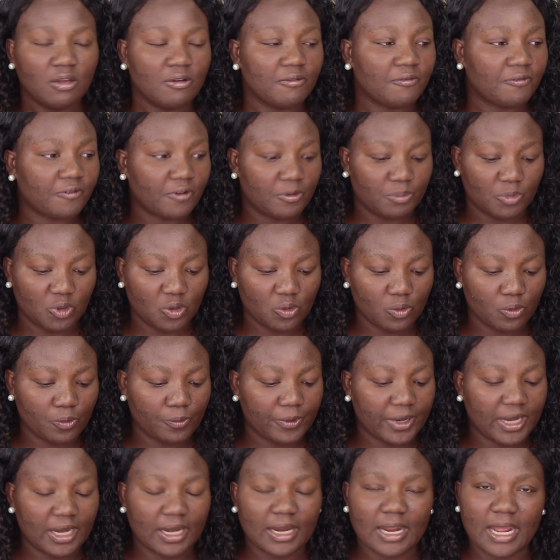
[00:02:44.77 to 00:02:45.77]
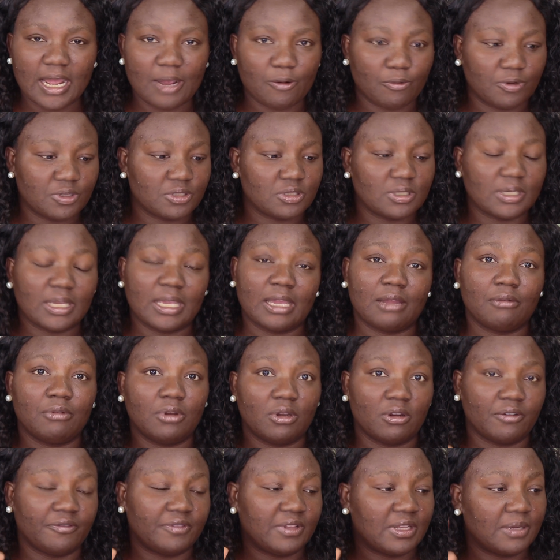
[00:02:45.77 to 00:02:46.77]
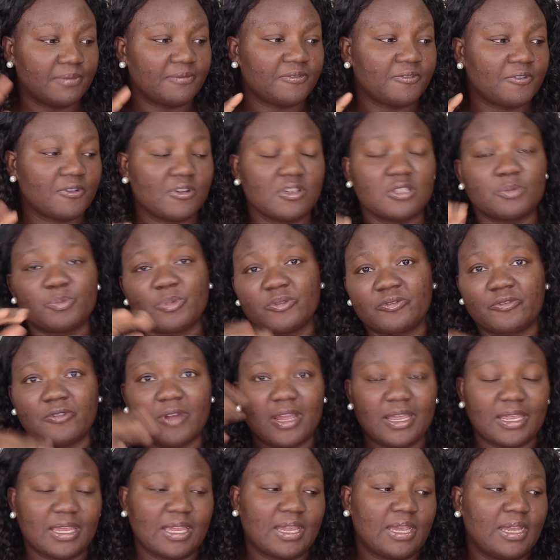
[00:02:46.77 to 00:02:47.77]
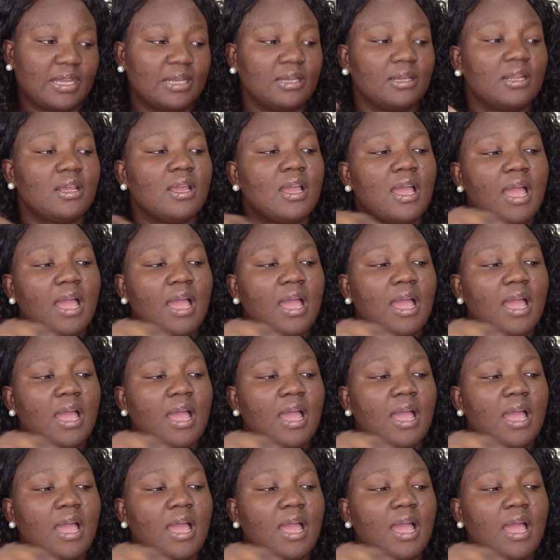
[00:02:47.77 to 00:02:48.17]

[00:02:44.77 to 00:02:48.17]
from nowhere, I want to get rid of them first before I can